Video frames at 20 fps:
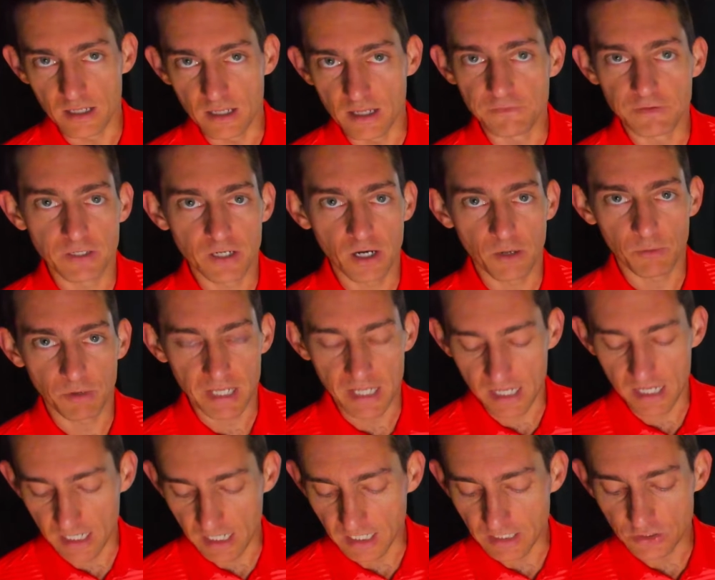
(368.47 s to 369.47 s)
If you don't want to
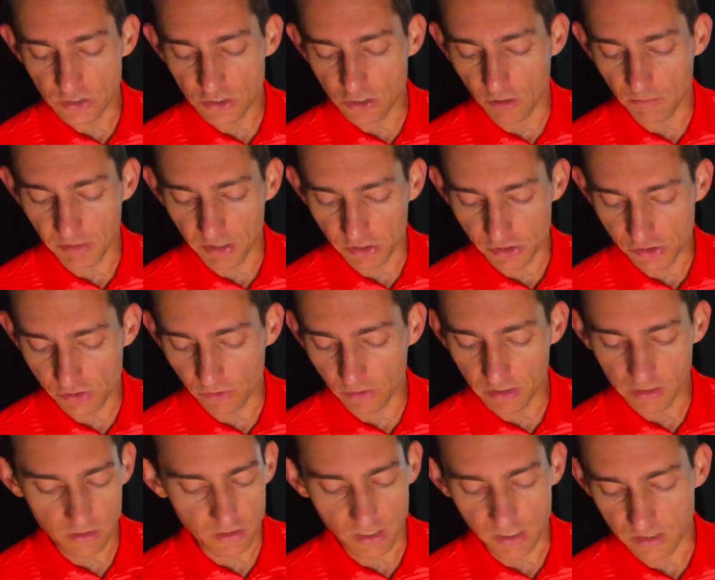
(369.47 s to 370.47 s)
hear each shot by
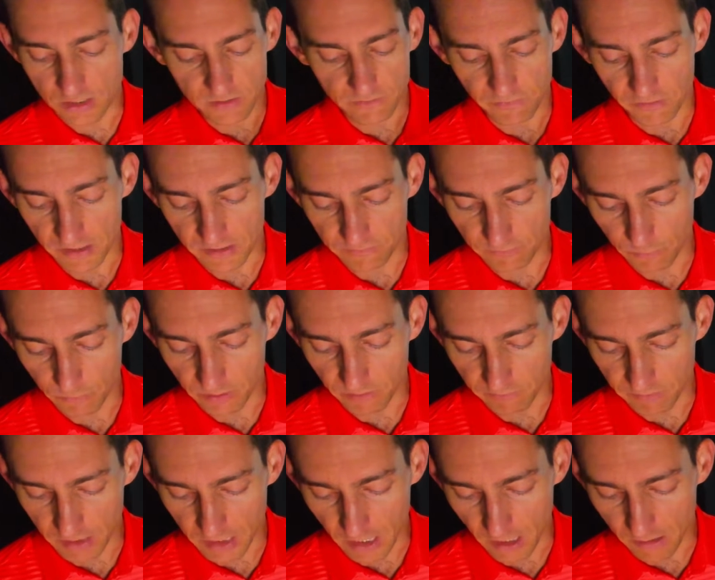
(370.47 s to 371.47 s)
shot, you can just fast forward the
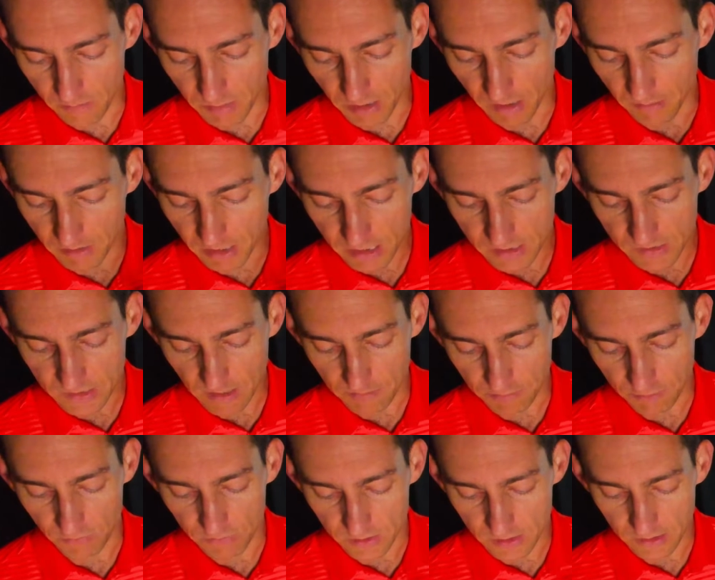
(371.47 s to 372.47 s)
video, but I'm going to
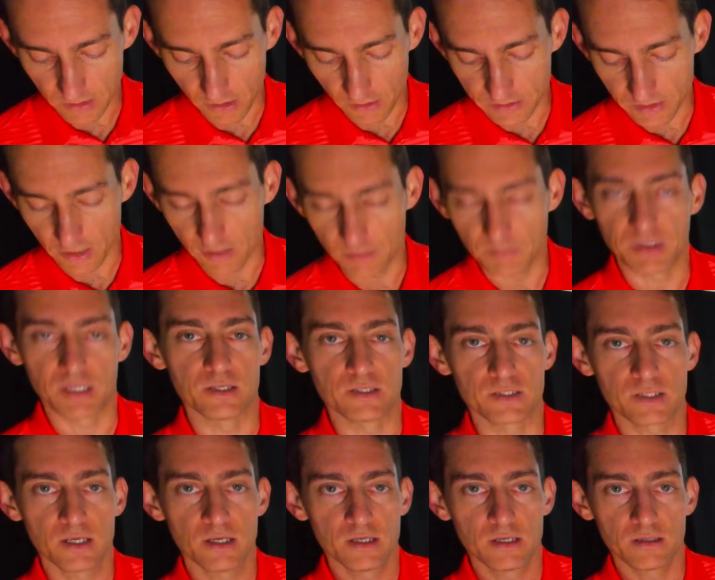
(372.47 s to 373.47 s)
step through it slow time,
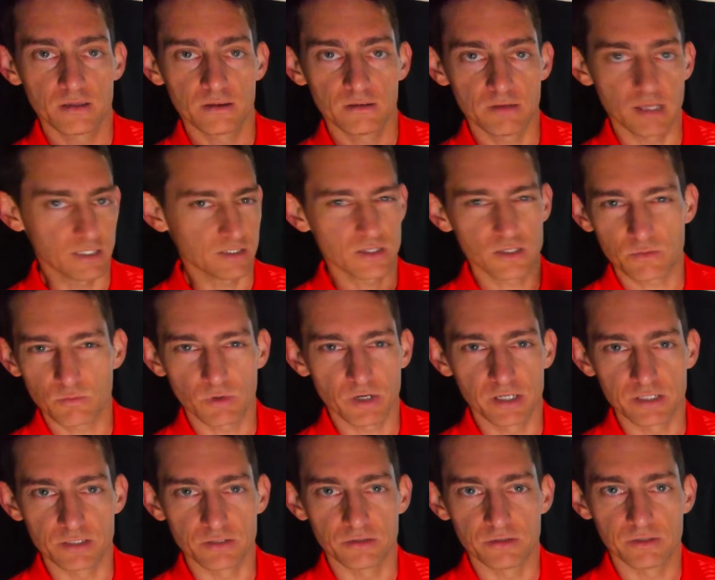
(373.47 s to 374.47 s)
because that's just what
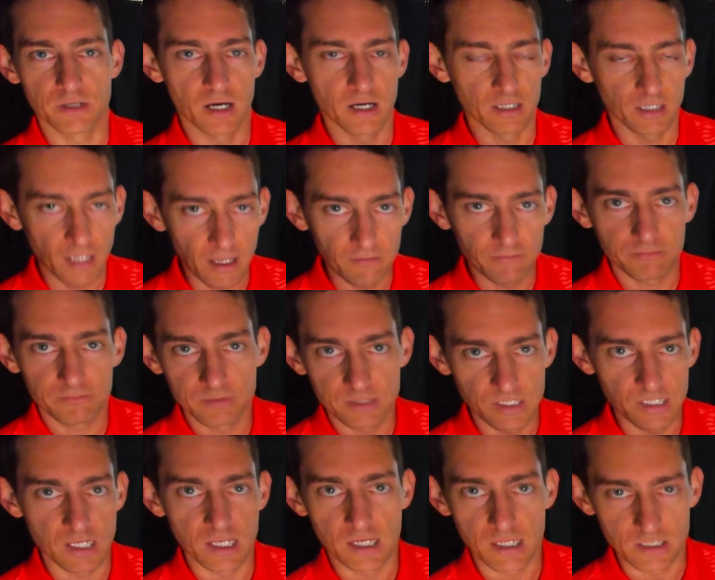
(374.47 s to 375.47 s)
I do. I love
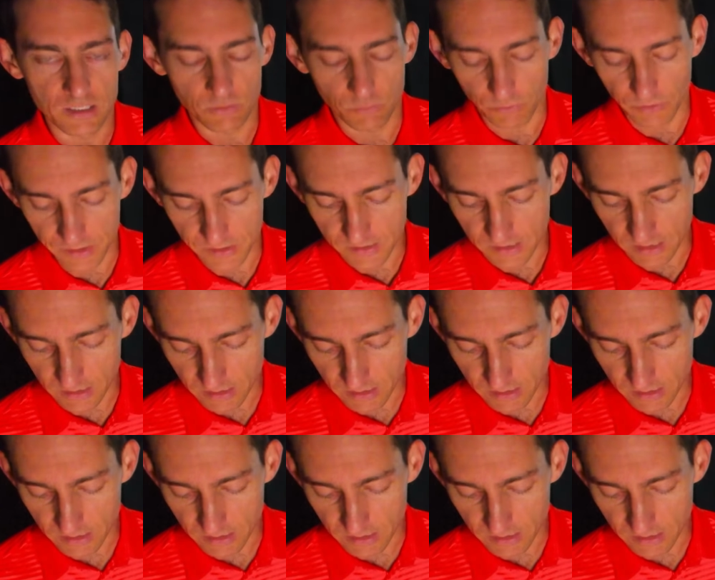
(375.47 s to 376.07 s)
digging into all these